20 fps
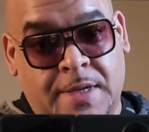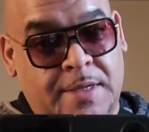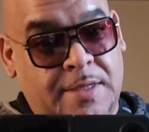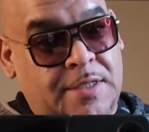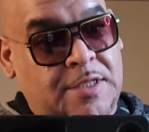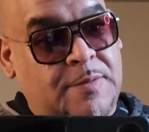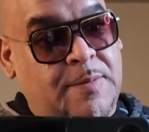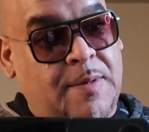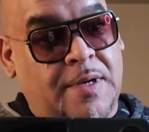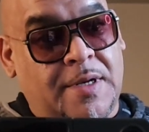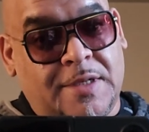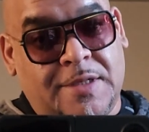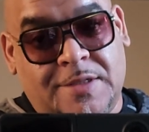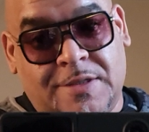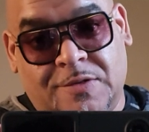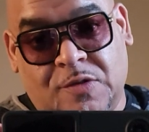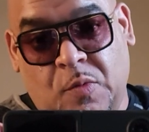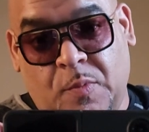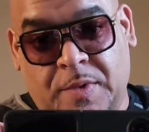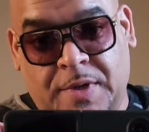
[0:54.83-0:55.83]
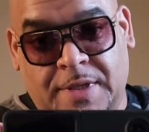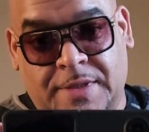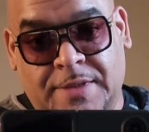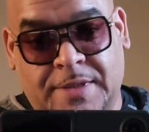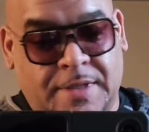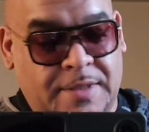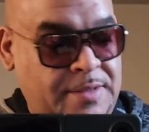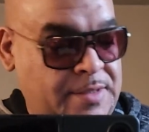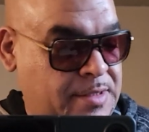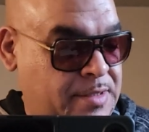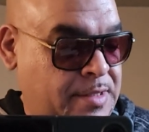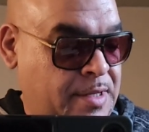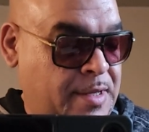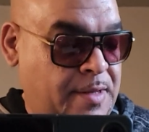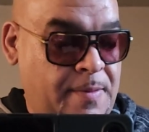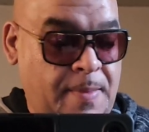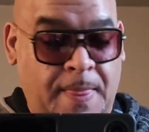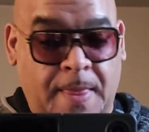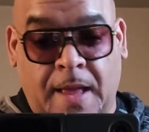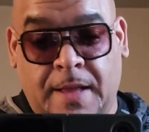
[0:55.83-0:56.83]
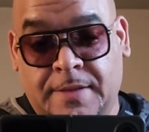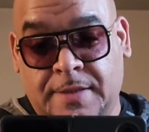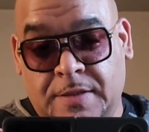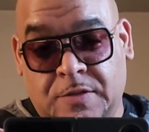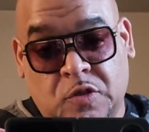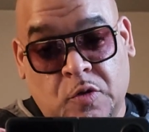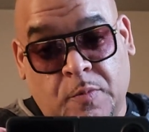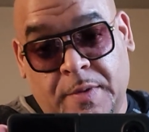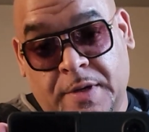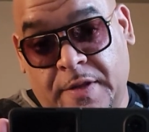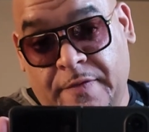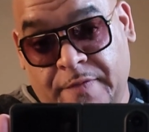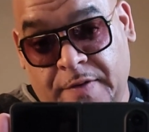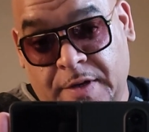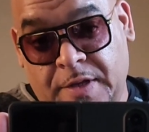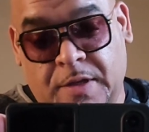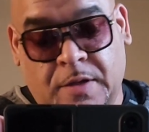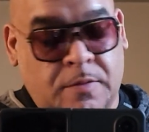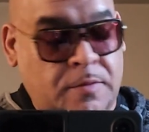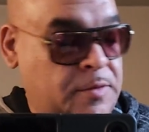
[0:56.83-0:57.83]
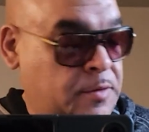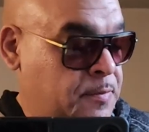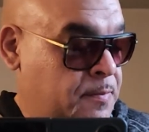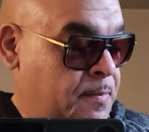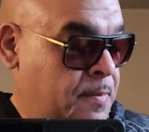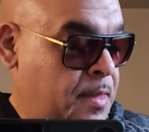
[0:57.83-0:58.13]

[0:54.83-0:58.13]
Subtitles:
smelling so many things today. I did so many videos.